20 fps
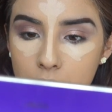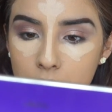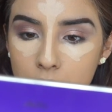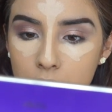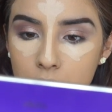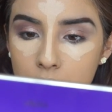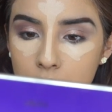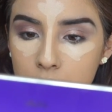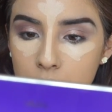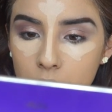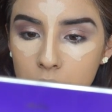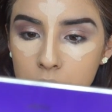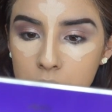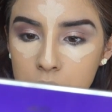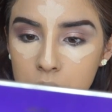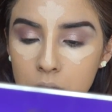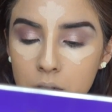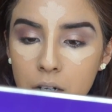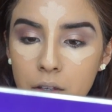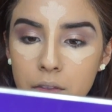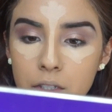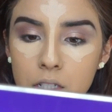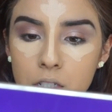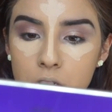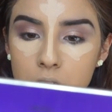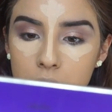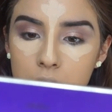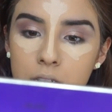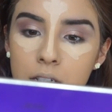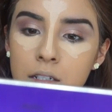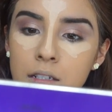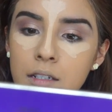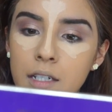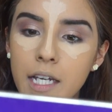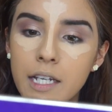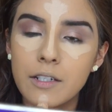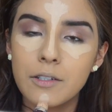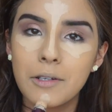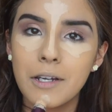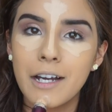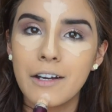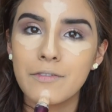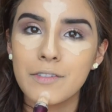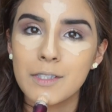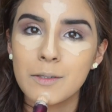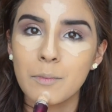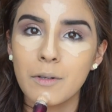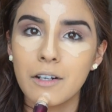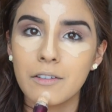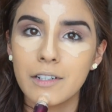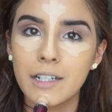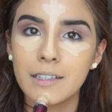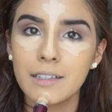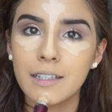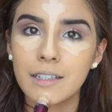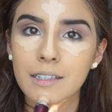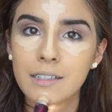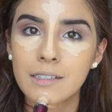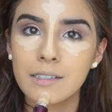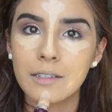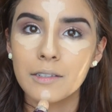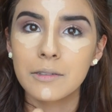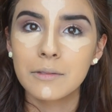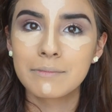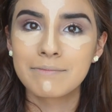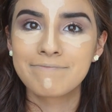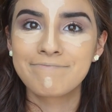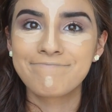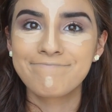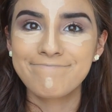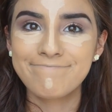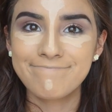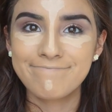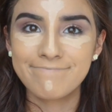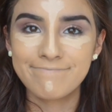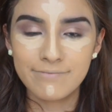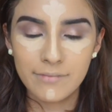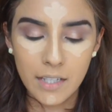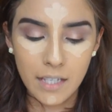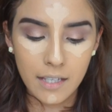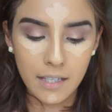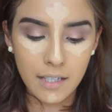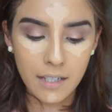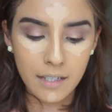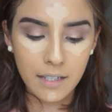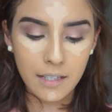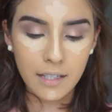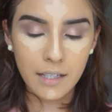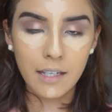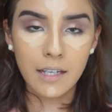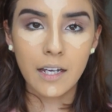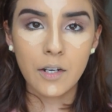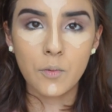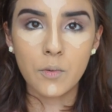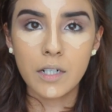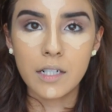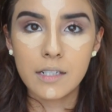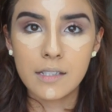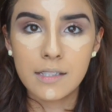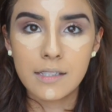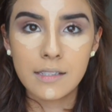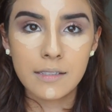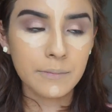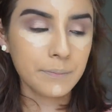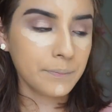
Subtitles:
And also on the chin. I do have a spot right there, so kind of works.